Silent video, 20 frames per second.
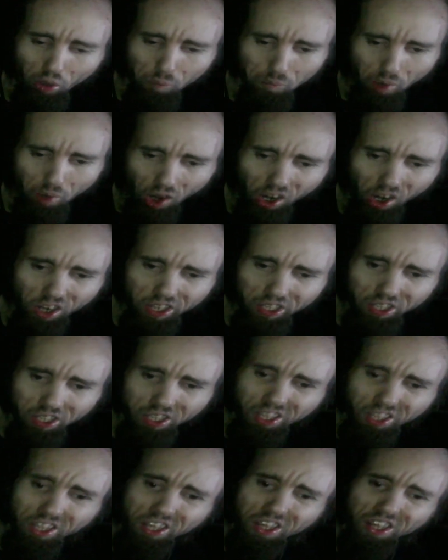Marty,
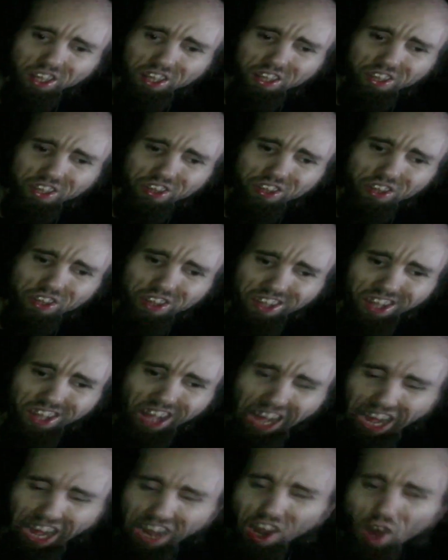
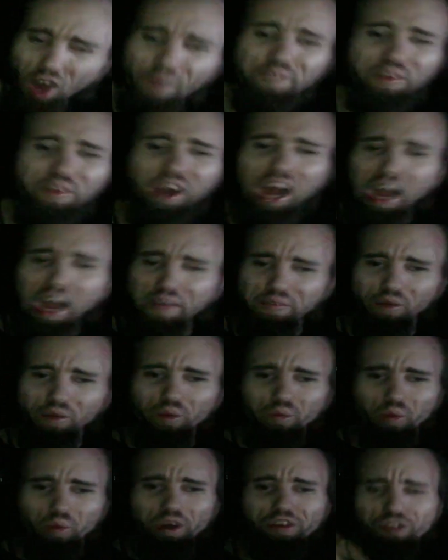I hope you're happy with
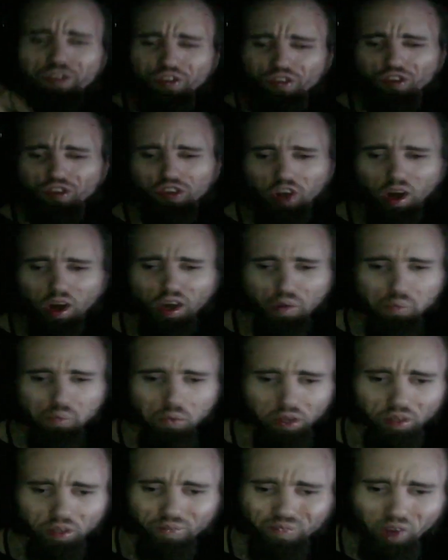what you started,
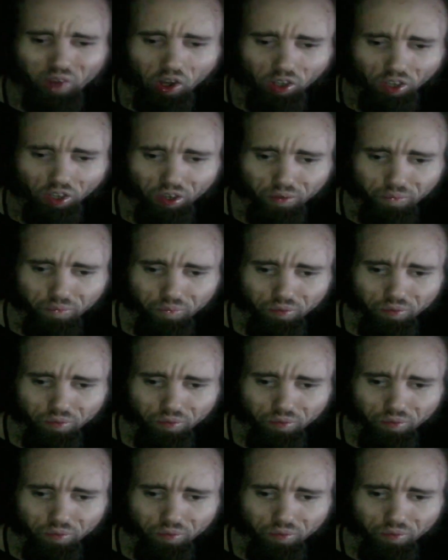motherfucker,